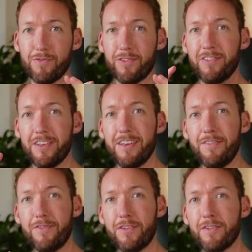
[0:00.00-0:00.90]

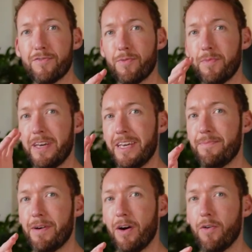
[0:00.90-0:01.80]
received from the
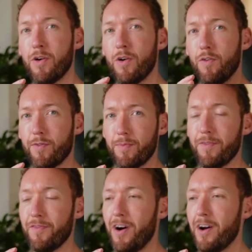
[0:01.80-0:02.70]
email or from the
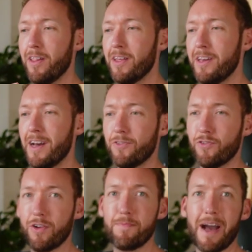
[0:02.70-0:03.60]
file and
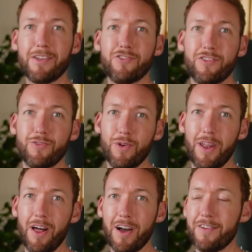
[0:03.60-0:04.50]
trying to match it to a
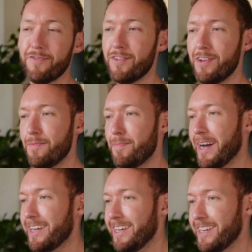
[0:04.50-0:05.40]
live
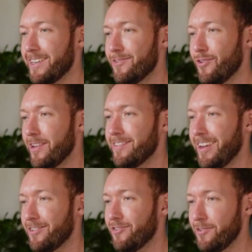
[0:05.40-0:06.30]
banking
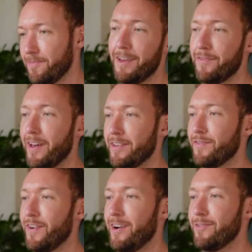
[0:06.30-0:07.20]
transaction. If that's
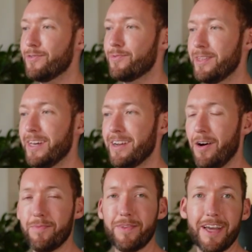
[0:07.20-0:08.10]
found, we then
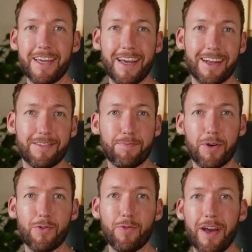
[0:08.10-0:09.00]
update and
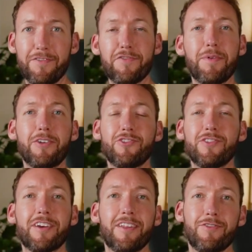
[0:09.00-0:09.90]
put all that information
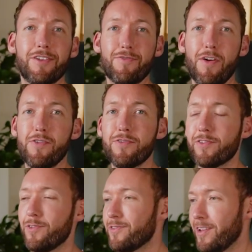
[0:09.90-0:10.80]
together in a row
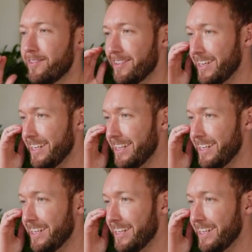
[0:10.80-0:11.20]
so it's nice and